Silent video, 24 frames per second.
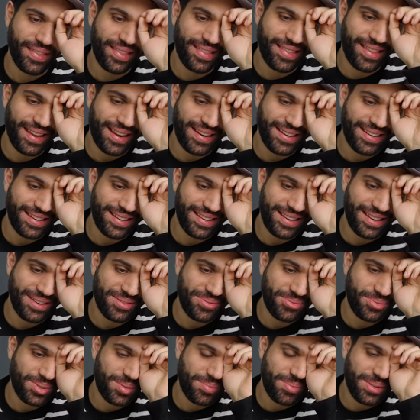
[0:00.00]
that
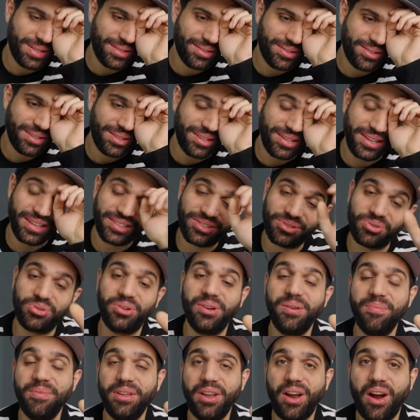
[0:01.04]
that will be extremely